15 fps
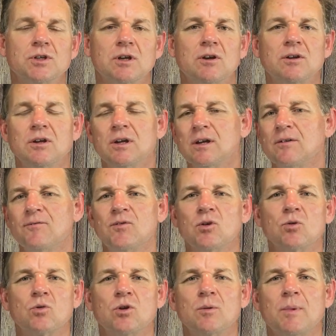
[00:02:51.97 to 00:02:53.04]
You know, you're going to
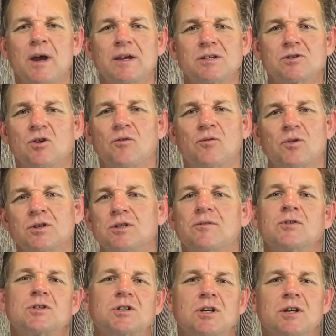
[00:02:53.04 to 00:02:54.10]
feel good about yourself because
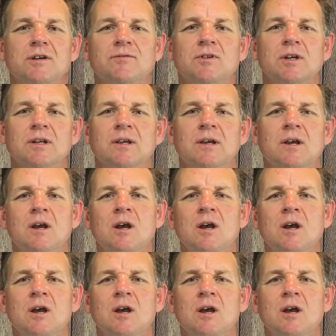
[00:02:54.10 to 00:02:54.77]
you've achieved it.